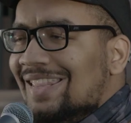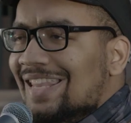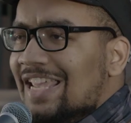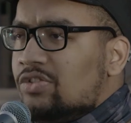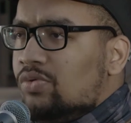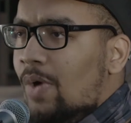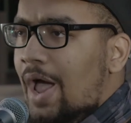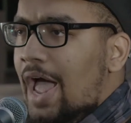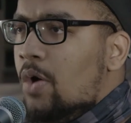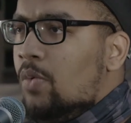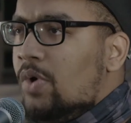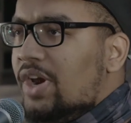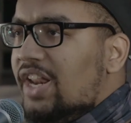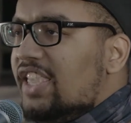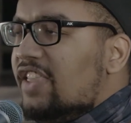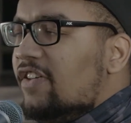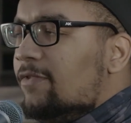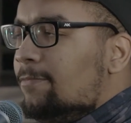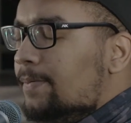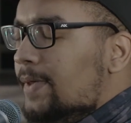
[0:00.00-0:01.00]
That's why I want to
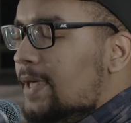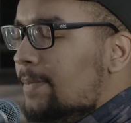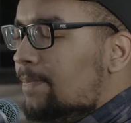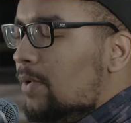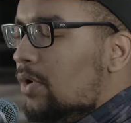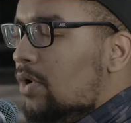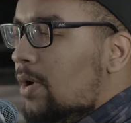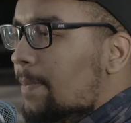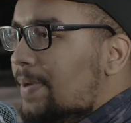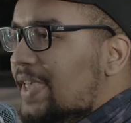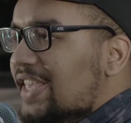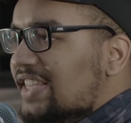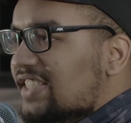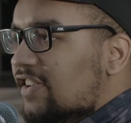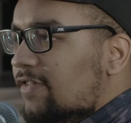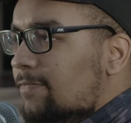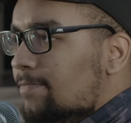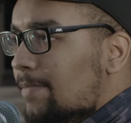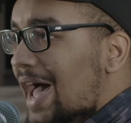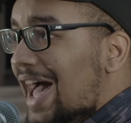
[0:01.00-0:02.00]
give people a peace
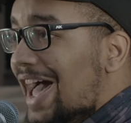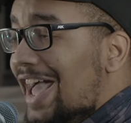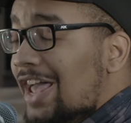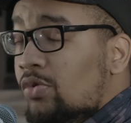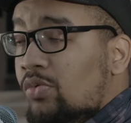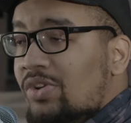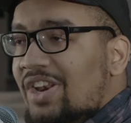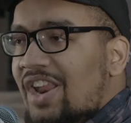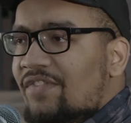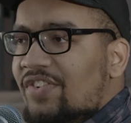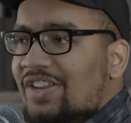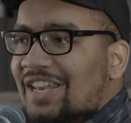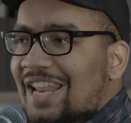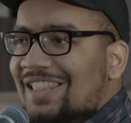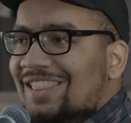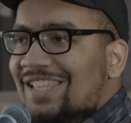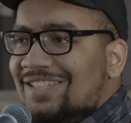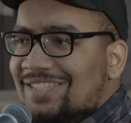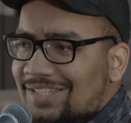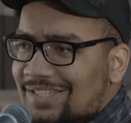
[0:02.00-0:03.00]
of mind whenever they
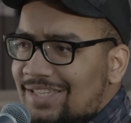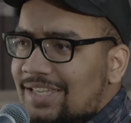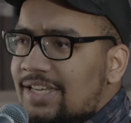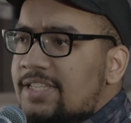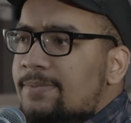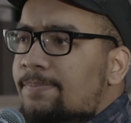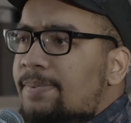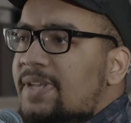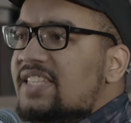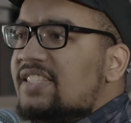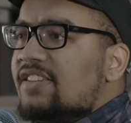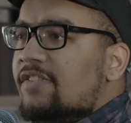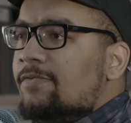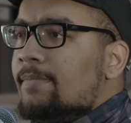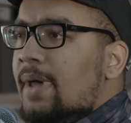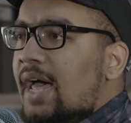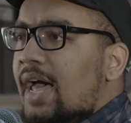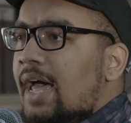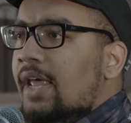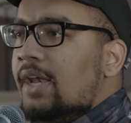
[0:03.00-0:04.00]
listen to this peace of
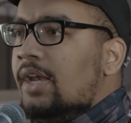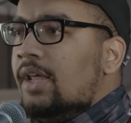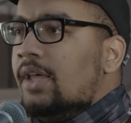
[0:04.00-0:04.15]
mind.